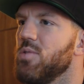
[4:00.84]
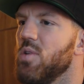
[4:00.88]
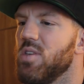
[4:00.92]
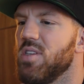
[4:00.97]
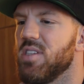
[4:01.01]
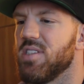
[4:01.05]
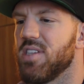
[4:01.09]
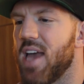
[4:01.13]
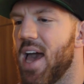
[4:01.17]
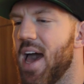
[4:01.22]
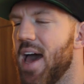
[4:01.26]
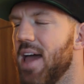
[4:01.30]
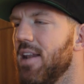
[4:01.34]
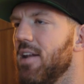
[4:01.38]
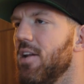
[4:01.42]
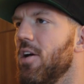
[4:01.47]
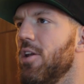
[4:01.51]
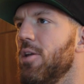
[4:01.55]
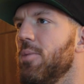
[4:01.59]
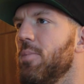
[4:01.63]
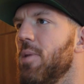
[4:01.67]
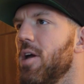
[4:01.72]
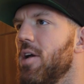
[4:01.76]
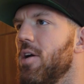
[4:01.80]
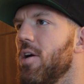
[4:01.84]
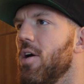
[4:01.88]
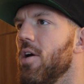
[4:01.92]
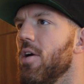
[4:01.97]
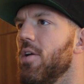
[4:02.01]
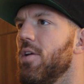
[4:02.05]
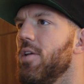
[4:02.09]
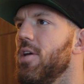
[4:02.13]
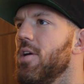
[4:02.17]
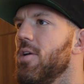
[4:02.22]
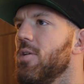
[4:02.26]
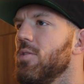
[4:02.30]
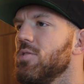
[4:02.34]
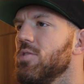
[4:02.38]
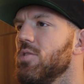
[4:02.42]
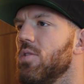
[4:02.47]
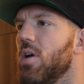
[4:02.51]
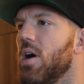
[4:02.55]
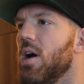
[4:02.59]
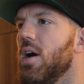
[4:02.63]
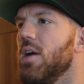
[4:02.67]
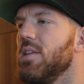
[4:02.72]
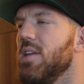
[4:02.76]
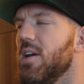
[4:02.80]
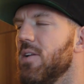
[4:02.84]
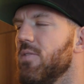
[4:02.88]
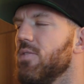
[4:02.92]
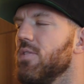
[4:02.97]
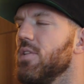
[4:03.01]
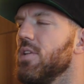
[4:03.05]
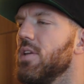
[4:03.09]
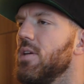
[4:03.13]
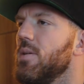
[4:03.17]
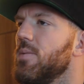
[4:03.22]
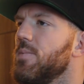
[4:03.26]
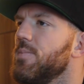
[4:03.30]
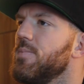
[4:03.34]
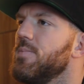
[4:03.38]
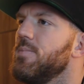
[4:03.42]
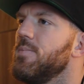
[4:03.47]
so I just added on to my cardio. So uh, definitely.